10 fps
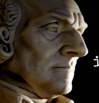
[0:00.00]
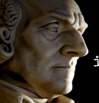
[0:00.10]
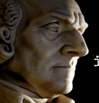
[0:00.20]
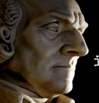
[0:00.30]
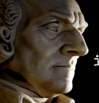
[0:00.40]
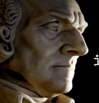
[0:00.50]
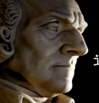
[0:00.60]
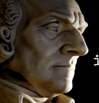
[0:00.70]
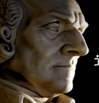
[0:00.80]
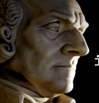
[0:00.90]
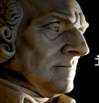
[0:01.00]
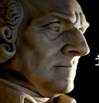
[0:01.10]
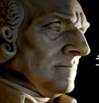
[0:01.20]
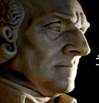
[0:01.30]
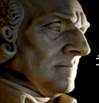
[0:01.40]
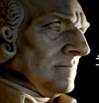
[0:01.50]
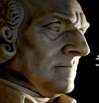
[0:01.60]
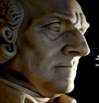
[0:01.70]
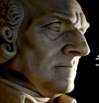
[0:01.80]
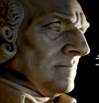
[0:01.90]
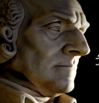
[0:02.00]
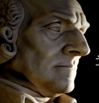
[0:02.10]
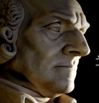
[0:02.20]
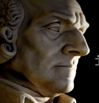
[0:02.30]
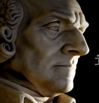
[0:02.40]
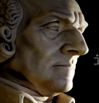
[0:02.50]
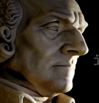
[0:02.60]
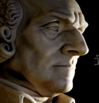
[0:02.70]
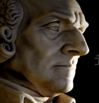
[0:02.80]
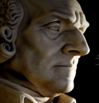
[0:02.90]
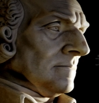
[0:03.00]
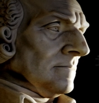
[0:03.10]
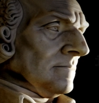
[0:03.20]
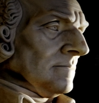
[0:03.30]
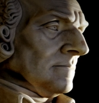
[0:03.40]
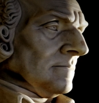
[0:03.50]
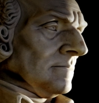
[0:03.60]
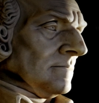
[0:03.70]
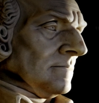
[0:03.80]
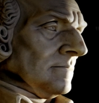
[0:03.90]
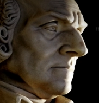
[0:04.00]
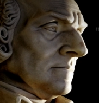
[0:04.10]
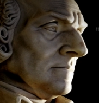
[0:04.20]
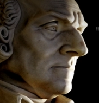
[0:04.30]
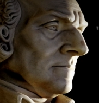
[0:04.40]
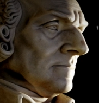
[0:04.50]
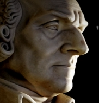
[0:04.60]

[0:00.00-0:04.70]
[no speech]